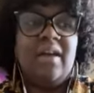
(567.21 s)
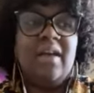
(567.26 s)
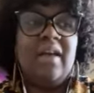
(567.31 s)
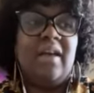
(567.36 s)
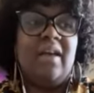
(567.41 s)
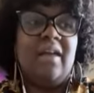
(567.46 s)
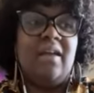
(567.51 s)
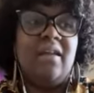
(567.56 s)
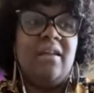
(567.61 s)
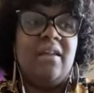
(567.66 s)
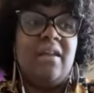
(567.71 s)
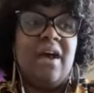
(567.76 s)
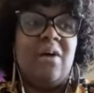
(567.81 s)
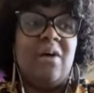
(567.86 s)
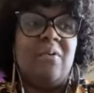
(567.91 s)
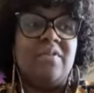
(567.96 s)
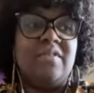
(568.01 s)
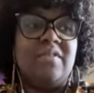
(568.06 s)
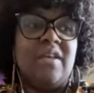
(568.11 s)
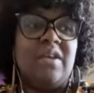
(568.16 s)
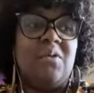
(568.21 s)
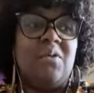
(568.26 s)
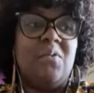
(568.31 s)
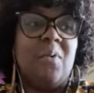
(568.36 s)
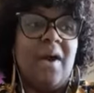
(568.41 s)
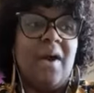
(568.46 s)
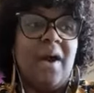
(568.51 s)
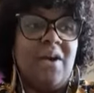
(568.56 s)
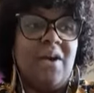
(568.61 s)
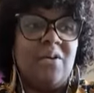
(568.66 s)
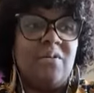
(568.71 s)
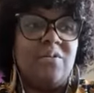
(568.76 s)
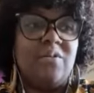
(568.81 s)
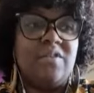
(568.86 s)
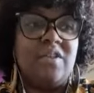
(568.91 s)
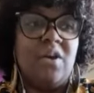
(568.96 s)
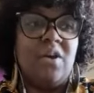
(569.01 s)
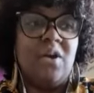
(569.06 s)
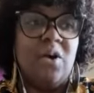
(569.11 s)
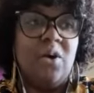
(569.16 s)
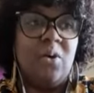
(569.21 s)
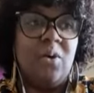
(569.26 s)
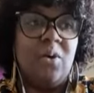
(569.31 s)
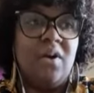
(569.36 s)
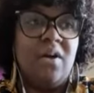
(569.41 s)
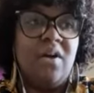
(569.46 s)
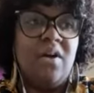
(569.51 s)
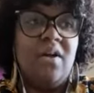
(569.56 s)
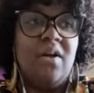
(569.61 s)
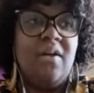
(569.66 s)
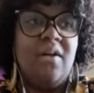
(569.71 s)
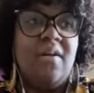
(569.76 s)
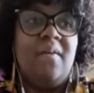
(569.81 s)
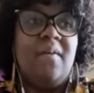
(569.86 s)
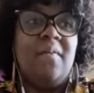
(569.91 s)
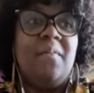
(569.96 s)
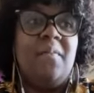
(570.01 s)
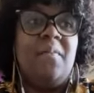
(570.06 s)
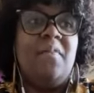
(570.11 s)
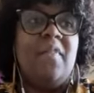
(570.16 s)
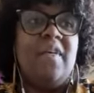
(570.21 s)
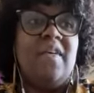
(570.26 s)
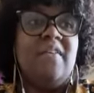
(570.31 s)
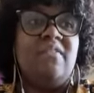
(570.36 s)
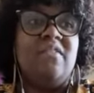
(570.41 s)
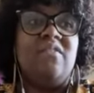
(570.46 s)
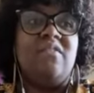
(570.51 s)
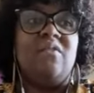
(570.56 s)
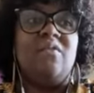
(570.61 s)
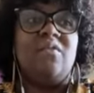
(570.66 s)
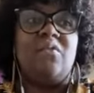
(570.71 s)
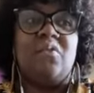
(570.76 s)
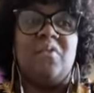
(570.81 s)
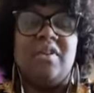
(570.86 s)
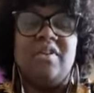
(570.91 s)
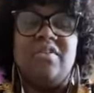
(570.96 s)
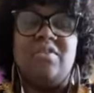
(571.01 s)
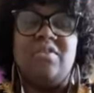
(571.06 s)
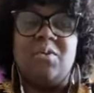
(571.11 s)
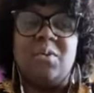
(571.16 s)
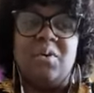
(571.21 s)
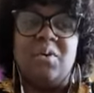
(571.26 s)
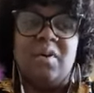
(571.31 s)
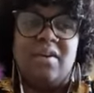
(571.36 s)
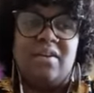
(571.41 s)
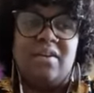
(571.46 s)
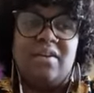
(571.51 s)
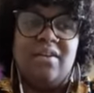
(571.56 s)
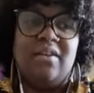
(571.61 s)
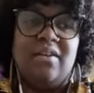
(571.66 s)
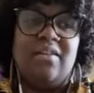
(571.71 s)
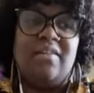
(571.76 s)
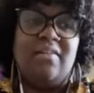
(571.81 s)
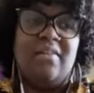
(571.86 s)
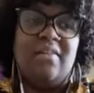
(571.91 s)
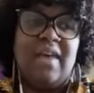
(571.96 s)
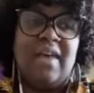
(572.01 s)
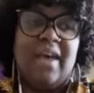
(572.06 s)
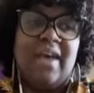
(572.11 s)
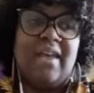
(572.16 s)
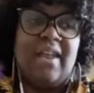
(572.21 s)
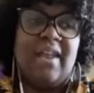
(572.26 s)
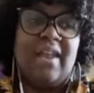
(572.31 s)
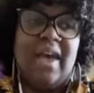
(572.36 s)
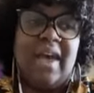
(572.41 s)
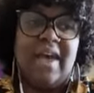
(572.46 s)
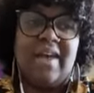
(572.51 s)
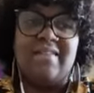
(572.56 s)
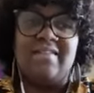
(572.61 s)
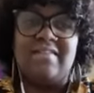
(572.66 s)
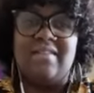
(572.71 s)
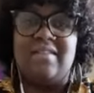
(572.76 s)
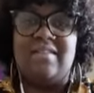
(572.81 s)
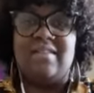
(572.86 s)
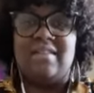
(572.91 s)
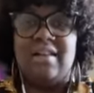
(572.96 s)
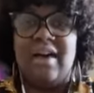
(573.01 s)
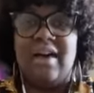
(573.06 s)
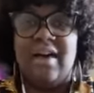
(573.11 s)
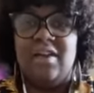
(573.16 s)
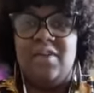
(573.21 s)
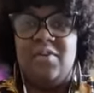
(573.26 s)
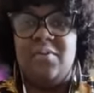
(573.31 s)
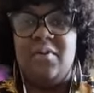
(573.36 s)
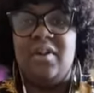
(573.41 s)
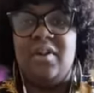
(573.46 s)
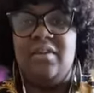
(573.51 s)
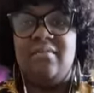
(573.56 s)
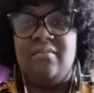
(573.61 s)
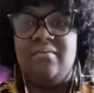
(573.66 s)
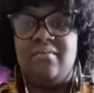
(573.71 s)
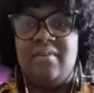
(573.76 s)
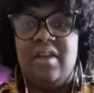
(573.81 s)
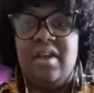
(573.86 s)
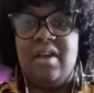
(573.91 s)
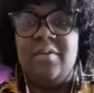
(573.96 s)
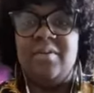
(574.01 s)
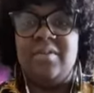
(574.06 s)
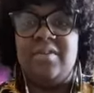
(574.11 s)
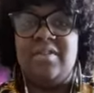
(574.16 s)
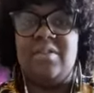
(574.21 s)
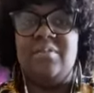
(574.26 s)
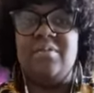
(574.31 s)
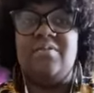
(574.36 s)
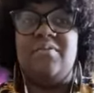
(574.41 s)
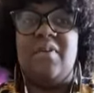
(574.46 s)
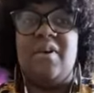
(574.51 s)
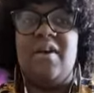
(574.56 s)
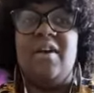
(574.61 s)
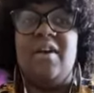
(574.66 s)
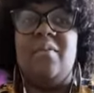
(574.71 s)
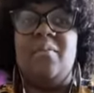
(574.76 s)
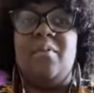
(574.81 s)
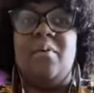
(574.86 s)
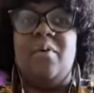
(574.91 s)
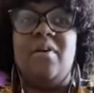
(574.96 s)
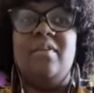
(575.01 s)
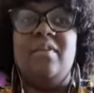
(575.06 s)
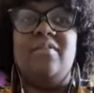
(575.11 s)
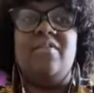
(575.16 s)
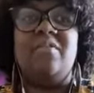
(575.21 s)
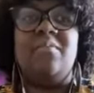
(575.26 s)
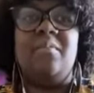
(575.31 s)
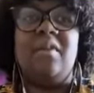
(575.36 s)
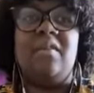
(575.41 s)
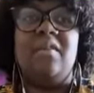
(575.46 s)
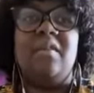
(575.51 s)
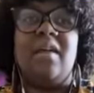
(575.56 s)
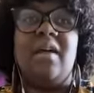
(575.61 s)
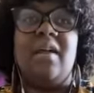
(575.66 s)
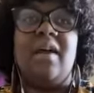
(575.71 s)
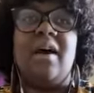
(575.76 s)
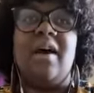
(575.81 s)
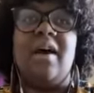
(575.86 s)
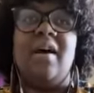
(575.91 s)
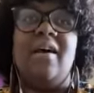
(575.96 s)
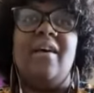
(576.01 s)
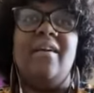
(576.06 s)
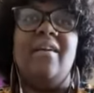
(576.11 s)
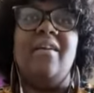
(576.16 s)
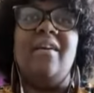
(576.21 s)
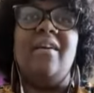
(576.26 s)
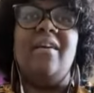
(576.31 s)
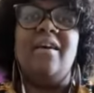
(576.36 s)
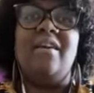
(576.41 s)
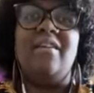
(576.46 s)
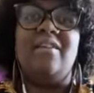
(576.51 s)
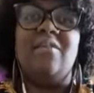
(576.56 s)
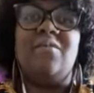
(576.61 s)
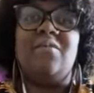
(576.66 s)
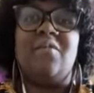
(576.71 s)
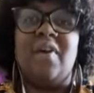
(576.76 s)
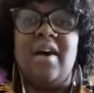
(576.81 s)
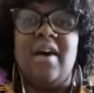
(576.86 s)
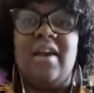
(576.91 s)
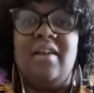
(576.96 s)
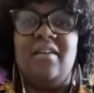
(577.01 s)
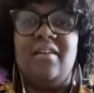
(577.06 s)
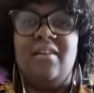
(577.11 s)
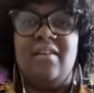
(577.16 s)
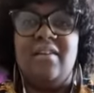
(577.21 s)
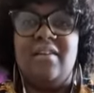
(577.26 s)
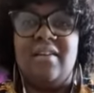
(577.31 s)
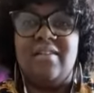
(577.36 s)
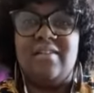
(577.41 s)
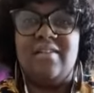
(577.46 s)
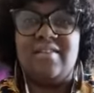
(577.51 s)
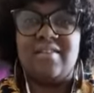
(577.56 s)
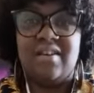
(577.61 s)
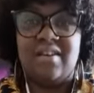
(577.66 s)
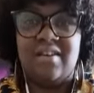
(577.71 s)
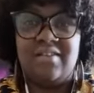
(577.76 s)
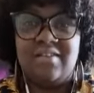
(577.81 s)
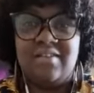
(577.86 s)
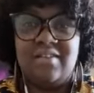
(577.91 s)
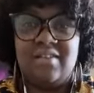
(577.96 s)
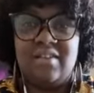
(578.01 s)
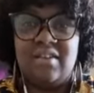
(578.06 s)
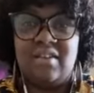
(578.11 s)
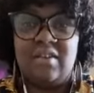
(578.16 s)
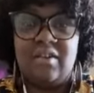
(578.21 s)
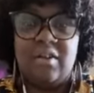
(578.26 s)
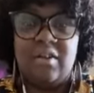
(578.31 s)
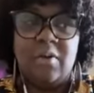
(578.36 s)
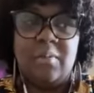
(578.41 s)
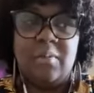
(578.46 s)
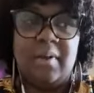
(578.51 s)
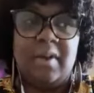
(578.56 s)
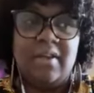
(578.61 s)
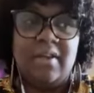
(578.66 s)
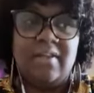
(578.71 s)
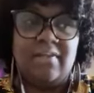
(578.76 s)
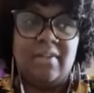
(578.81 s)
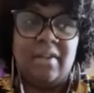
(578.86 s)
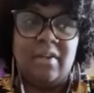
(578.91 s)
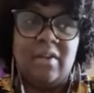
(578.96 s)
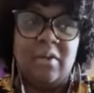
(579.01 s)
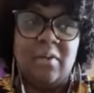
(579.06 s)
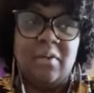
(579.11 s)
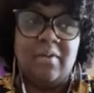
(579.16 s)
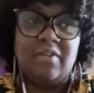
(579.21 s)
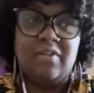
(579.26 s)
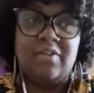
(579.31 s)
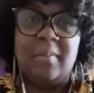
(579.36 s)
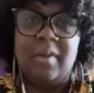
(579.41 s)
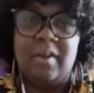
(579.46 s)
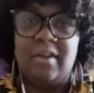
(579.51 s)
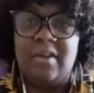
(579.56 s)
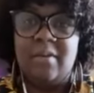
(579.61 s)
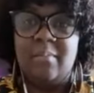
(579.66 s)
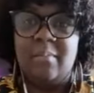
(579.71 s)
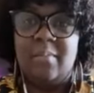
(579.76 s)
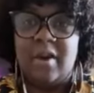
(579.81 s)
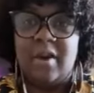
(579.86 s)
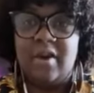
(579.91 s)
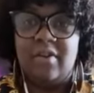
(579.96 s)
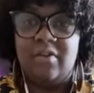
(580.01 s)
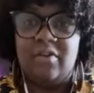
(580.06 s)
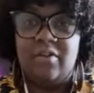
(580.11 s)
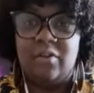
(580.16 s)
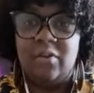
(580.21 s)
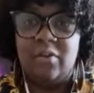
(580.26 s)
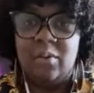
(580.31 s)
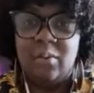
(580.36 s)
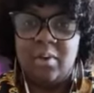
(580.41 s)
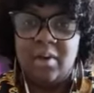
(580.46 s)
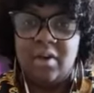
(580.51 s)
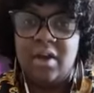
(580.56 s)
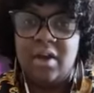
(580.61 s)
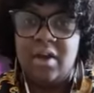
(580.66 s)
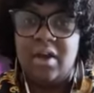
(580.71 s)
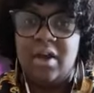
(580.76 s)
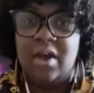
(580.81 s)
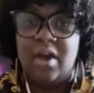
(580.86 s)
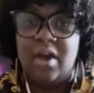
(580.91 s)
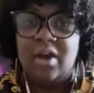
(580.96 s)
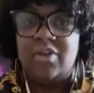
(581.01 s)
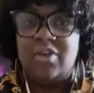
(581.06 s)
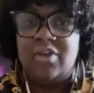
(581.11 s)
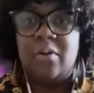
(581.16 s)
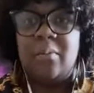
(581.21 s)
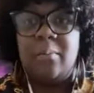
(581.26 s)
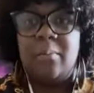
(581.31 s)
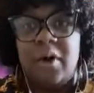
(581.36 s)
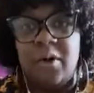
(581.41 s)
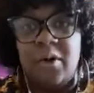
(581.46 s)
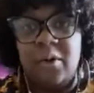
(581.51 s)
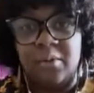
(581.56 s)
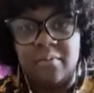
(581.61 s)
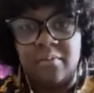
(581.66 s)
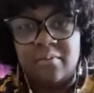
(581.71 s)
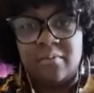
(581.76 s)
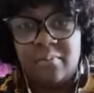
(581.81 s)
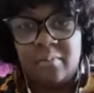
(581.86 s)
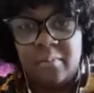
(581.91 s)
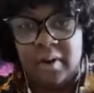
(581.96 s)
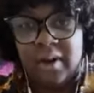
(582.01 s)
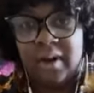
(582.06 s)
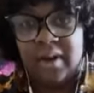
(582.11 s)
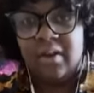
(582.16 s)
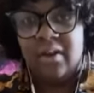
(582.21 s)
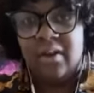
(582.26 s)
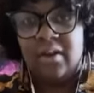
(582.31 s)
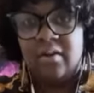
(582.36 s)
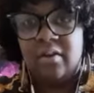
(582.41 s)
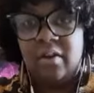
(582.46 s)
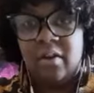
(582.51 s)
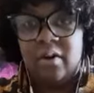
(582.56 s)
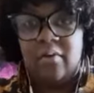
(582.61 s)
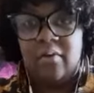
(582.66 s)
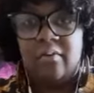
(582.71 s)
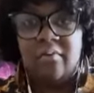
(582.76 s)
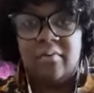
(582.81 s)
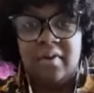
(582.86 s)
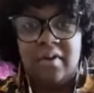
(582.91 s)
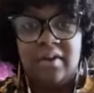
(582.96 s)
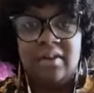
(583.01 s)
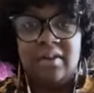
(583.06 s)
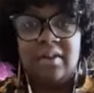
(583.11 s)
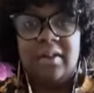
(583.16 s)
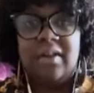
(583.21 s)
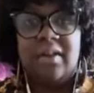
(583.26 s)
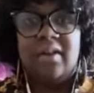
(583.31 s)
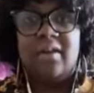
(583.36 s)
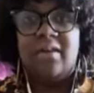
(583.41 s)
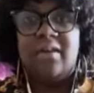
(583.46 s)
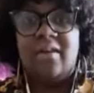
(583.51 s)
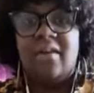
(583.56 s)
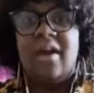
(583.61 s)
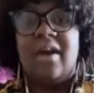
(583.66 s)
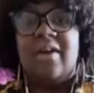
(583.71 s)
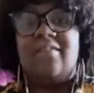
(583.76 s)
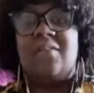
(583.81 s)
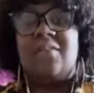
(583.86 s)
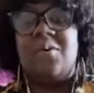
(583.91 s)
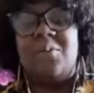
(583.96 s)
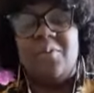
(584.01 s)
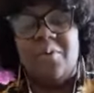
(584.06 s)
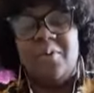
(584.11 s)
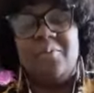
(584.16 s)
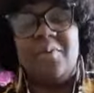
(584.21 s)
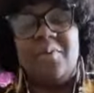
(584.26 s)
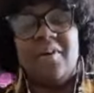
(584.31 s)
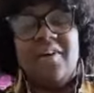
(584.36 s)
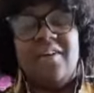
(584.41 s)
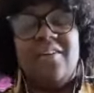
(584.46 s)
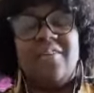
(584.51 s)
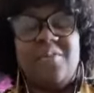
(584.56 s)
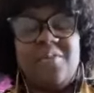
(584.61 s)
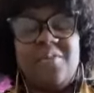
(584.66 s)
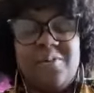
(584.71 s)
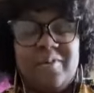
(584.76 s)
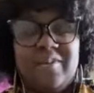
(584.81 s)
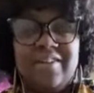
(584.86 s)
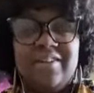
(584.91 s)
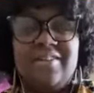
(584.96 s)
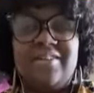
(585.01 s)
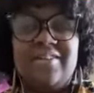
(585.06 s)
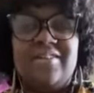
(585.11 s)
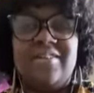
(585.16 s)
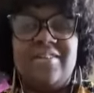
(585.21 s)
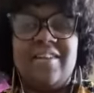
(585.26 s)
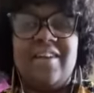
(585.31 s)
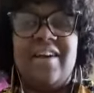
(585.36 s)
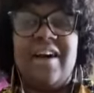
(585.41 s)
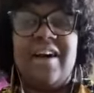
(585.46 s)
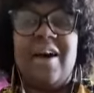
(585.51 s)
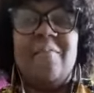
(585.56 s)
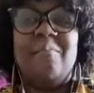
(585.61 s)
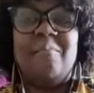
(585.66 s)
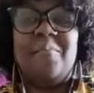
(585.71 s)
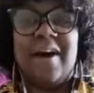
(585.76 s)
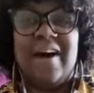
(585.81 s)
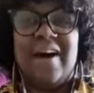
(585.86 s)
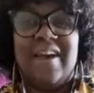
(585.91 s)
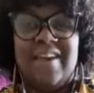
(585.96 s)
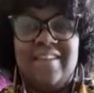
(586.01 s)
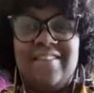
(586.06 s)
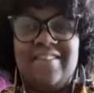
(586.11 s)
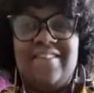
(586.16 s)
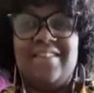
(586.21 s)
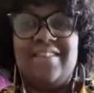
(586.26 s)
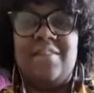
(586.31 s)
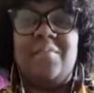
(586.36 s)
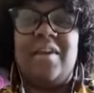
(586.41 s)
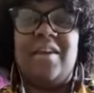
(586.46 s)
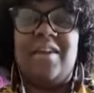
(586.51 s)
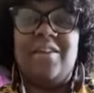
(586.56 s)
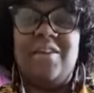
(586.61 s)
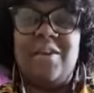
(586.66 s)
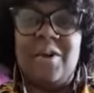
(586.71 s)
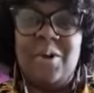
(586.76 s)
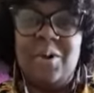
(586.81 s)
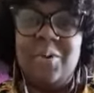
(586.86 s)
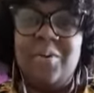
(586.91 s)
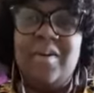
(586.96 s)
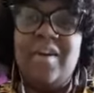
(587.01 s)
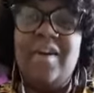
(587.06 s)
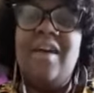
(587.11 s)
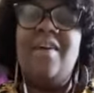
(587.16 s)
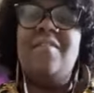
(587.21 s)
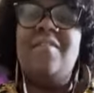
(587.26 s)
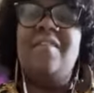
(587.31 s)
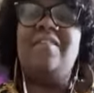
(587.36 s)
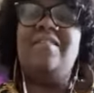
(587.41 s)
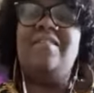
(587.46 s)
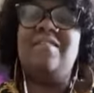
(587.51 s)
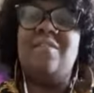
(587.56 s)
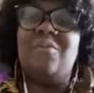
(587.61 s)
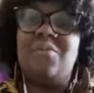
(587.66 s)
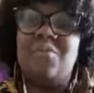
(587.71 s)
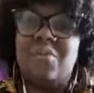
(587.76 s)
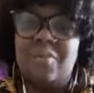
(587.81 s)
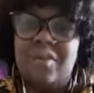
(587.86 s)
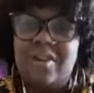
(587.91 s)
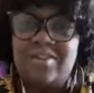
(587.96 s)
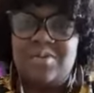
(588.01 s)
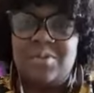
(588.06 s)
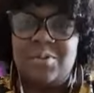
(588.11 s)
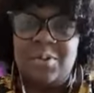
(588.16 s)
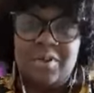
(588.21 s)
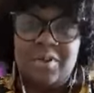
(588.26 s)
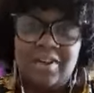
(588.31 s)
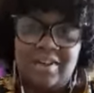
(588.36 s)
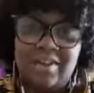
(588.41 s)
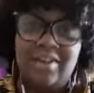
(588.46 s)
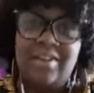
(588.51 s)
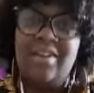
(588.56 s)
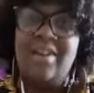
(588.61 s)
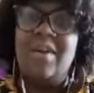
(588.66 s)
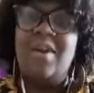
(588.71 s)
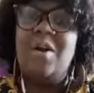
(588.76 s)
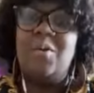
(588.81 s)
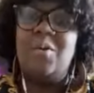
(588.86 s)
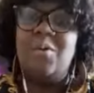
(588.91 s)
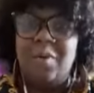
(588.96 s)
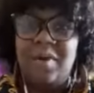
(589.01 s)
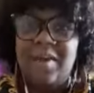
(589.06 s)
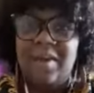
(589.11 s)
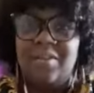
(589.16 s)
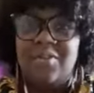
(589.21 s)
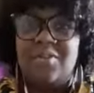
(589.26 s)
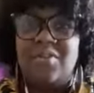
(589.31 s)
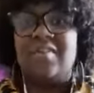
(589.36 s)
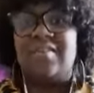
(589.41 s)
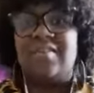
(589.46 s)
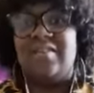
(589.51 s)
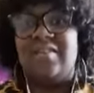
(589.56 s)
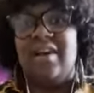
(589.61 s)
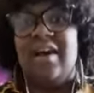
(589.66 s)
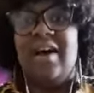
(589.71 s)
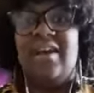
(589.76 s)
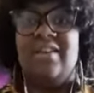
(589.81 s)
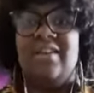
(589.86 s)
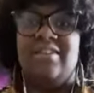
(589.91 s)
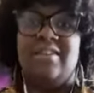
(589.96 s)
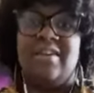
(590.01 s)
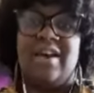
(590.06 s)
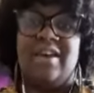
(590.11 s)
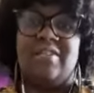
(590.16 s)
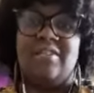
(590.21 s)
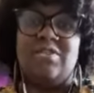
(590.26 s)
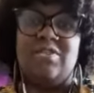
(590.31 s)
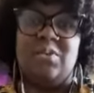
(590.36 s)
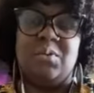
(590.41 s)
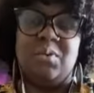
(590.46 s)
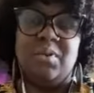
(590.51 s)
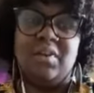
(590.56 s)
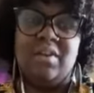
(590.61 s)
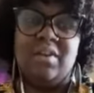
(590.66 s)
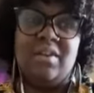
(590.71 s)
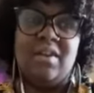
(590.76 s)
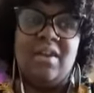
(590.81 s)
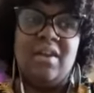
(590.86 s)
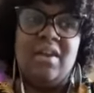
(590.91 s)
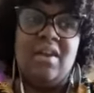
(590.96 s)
And I was like, wow. So this is a French horn that has a slide on it. It was very important to me that I defined it as such, because I know it's been compared to a trombone, but really as a horn player, of course, I'm biased and I'm like, no, this is a French horn with a slide attached to it.